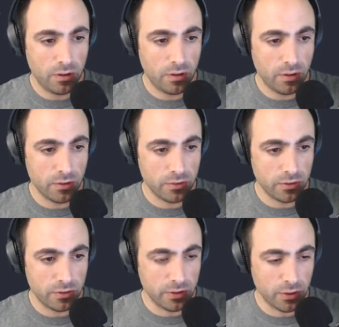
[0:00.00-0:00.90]

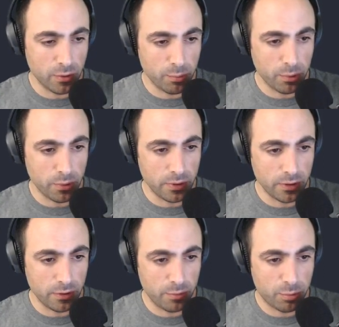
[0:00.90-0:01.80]
src
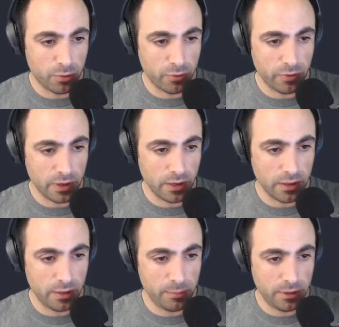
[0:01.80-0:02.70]
component profile
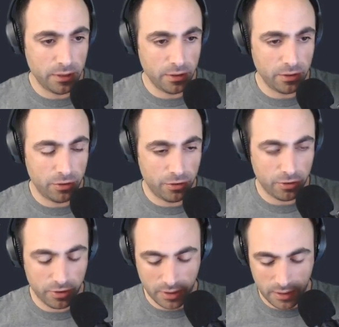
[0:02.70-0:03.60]

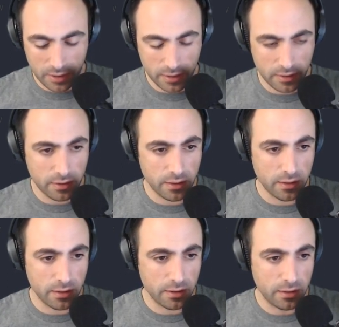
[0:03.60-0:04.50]
image and
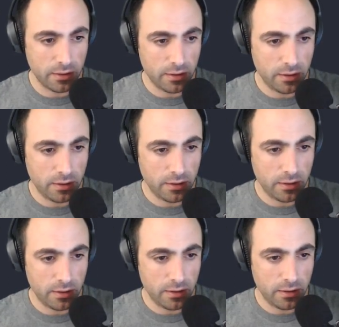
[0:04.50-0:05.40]

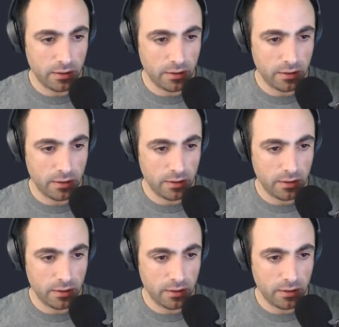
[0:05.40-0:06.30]

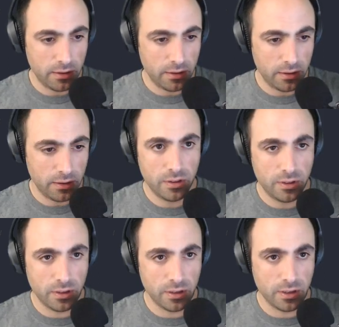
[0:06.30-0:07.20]
index.js,
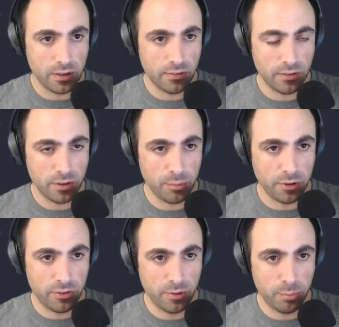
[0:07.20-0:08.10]
and it's going to be a
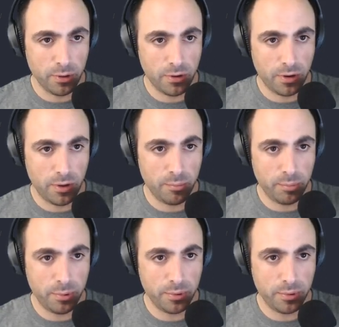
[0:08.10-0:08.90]
simple comp.